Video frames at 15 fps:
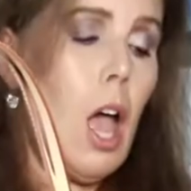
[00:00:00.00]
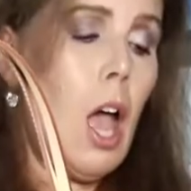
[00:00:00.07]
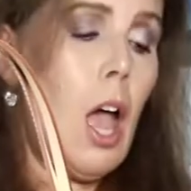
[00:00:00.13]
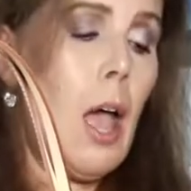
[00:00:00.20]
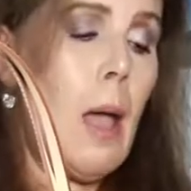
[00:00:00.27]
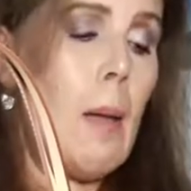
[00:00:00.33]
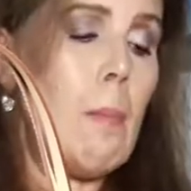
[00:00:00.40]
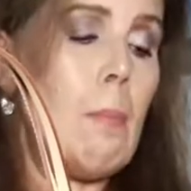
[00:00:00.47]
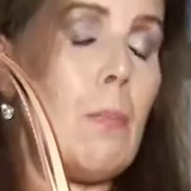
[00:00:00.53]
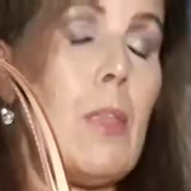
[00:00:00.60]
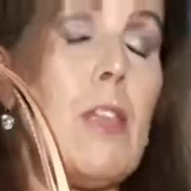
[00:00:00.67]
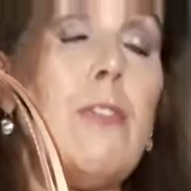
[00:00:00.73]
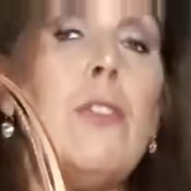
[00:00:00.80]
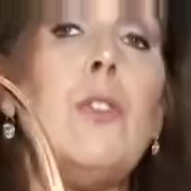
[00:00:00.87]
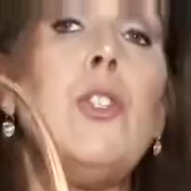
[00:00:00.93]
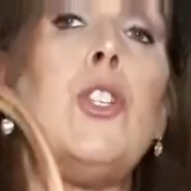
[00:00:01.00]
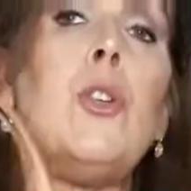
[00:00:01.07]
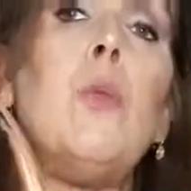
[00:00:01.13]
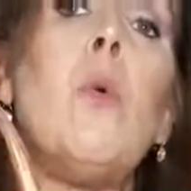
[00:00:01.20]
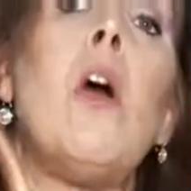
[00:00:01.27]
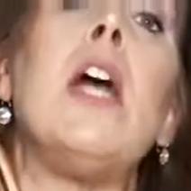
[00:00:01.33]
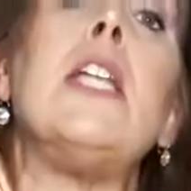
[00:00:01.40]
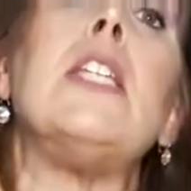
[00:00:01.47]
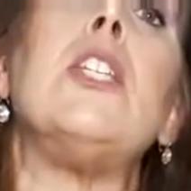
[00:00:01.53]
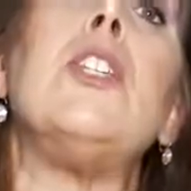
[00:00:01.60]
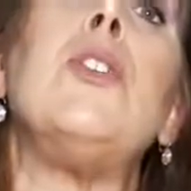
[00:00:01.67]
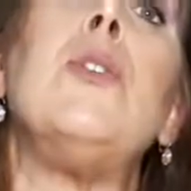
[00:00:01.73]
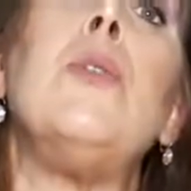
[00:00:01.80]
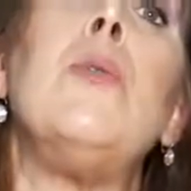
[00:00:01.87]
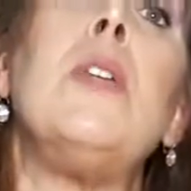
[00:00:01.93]
do want
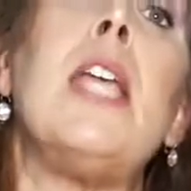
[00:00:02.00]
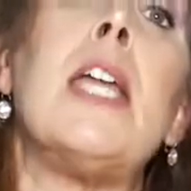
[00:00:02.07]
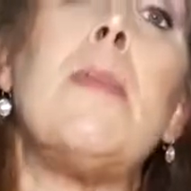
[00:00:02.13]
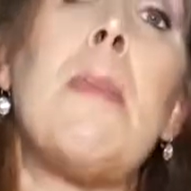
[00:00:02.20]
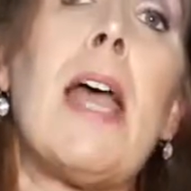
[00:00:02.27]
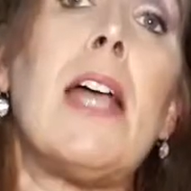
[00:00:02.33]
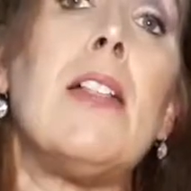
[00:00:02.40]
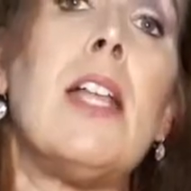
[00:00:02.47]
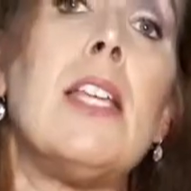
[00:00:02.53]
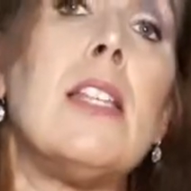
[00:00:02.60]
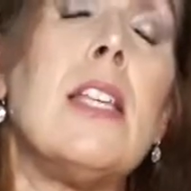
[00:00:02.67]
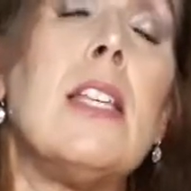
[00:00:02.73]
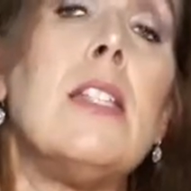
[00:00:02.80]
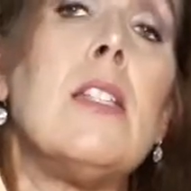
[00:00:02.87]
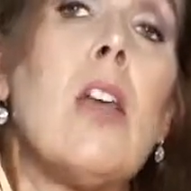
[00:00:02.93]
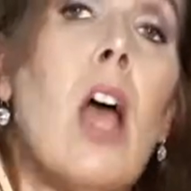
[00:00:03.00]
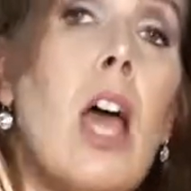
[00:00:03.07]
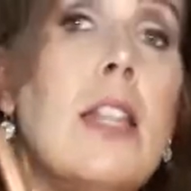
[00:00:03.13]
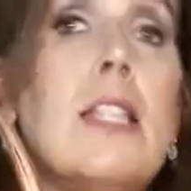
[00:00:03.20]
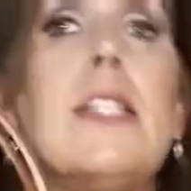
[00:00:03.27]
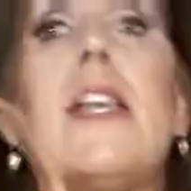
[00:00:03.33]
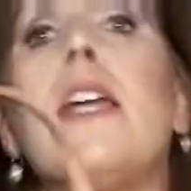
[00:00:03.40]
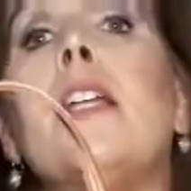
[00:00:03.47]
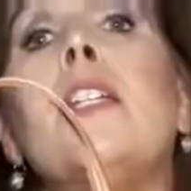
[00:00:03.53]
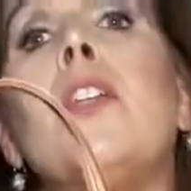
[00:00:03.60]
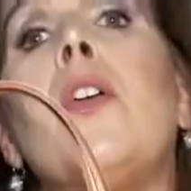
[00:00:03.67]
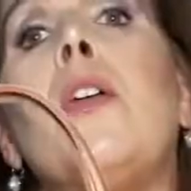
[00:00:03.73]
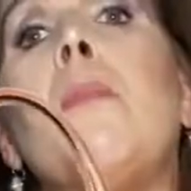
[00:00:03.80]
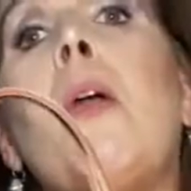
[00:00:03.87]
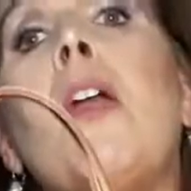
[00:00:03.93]
to get a bag like this on the
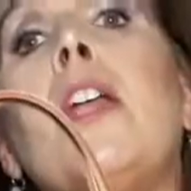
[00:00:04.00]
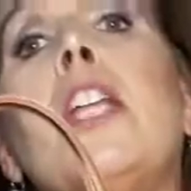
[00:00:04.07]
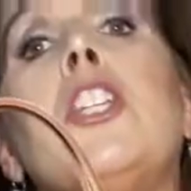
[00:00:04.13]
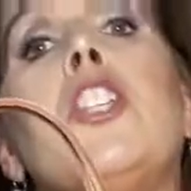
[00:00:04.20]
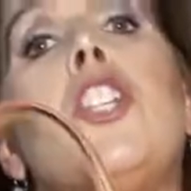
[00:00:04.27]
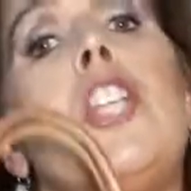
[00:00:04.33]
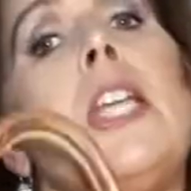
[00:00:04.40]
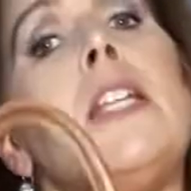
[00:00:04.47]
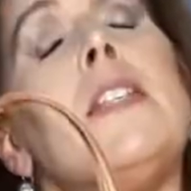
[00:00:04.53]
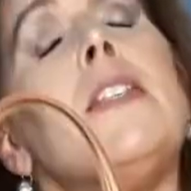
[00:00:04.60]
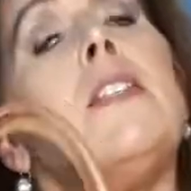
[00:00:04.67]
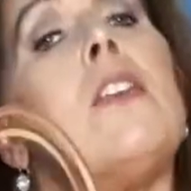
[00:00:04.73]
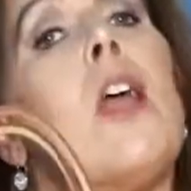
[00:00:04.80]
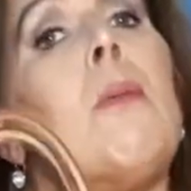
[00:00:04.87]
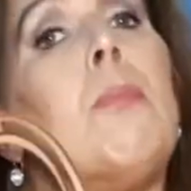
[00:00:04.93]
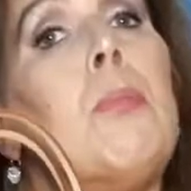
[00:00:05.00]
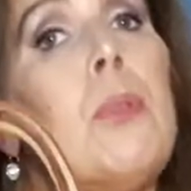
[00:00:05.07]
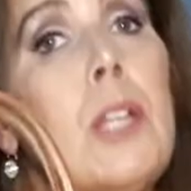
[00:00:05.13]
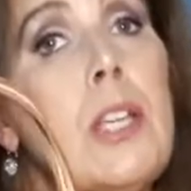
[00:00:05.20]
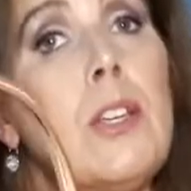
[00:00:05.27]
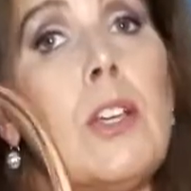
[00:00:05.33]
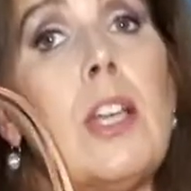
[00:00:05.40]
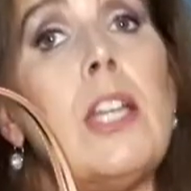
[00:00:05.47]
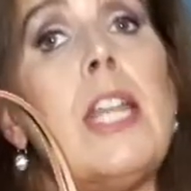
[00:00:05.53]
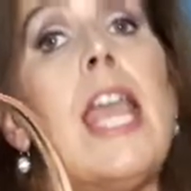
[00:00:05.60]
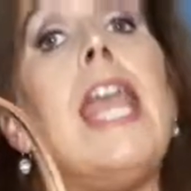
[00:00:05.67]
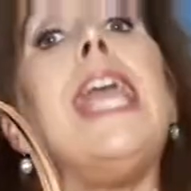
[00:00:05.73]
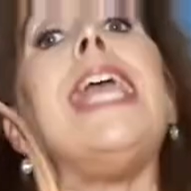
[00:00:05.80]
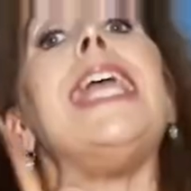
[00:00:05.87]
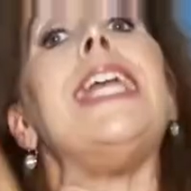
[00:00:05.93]
secondary market. Chances are pretty good
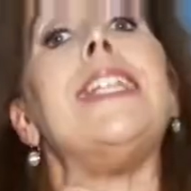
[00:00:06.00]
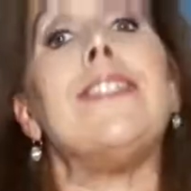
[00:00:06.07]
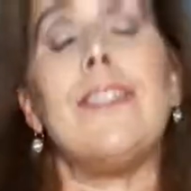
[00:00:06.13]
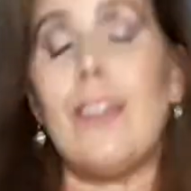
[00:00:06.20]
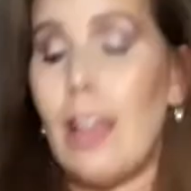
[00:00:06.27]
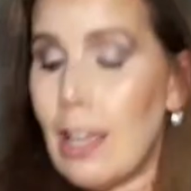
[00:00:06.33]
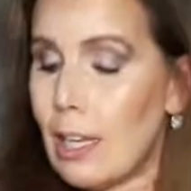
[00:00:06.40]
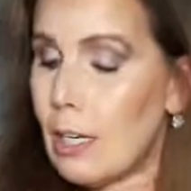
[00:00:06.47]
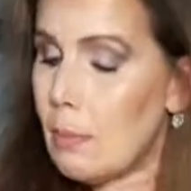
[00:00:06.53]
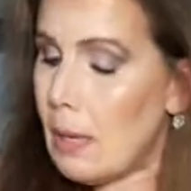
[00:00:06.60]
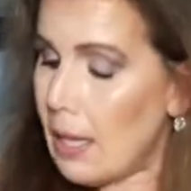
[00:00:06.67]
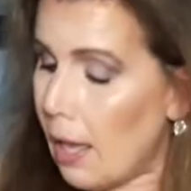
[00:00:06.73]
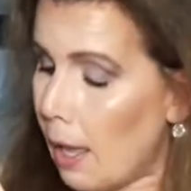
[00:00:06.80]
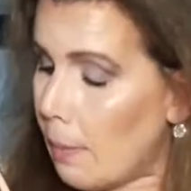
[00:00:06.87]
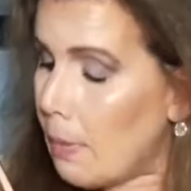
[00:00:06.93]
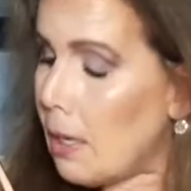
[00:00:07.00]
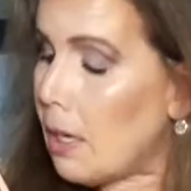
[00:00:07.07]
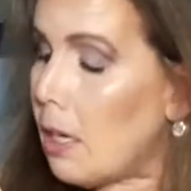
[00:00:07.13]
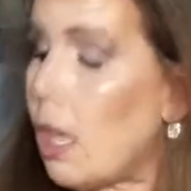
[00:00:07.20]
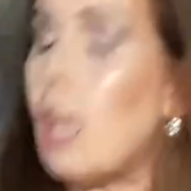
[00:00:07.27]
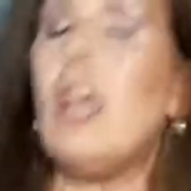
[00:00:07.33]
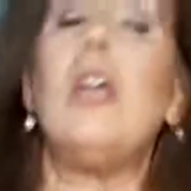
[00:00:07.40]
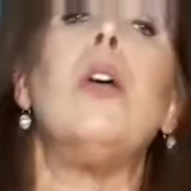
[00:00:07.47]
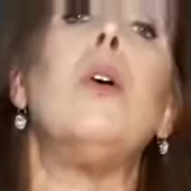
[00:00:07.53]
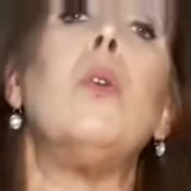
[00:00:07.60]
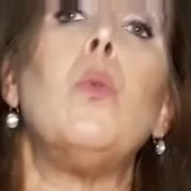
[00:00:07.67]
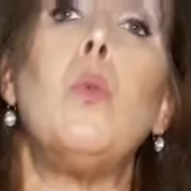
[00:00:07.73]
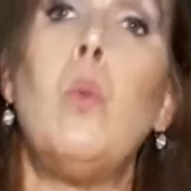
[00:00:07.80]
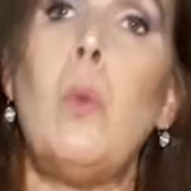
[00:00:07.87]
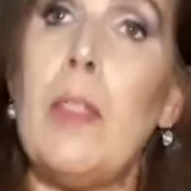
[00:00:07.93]
it's not going to be coming
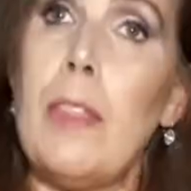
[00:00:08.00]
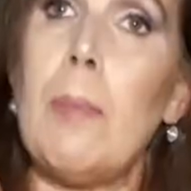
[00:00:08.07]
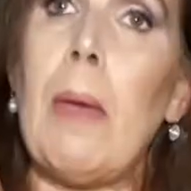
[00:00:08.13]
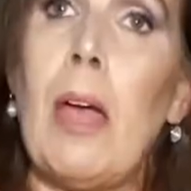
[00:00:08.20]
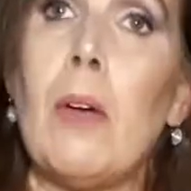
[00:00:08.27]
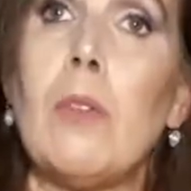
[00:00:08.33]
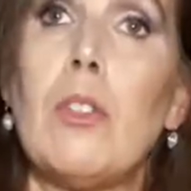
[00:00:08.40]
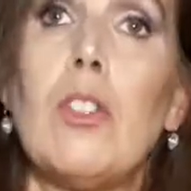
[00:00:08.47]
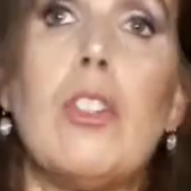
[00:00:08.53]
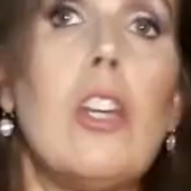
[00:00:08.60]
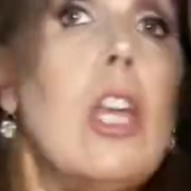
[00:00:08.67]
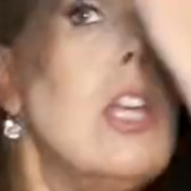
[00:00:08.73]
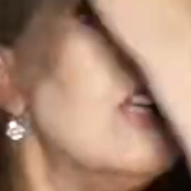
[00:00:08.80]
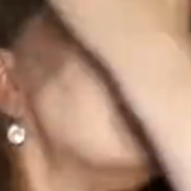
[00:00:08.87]
with the pouch.